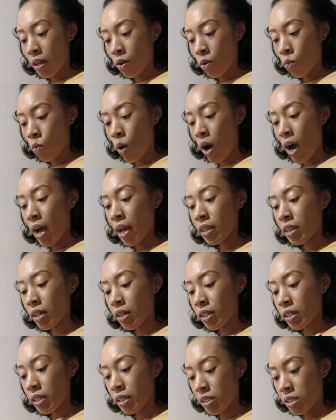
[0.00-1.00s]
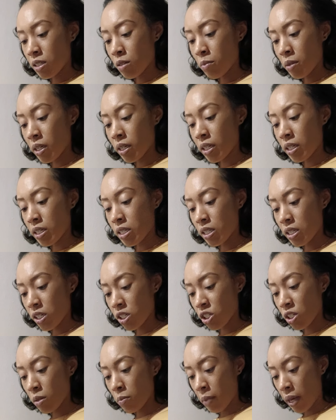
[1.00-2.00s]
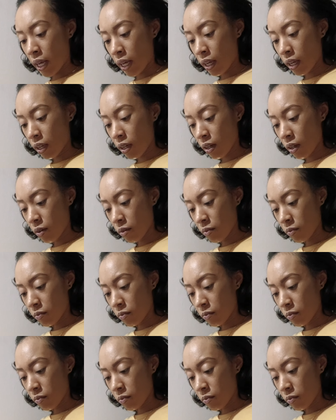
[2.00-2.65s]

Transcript: Why there needs to be a decision made.